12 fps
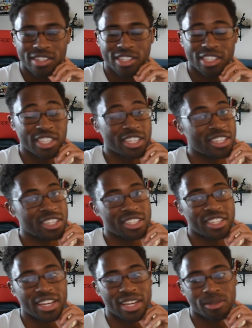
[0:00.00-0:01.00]
Tashigi gonna
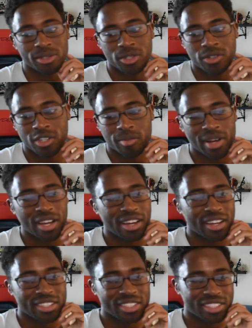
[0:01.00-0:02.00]
take out Zoro in my
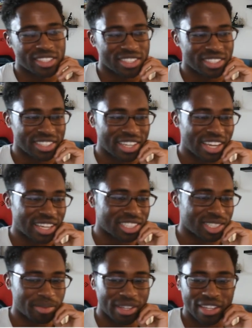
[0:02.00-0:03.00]
eyes. Nah, I'm
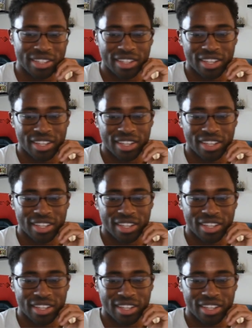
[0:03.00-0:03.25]
just playing.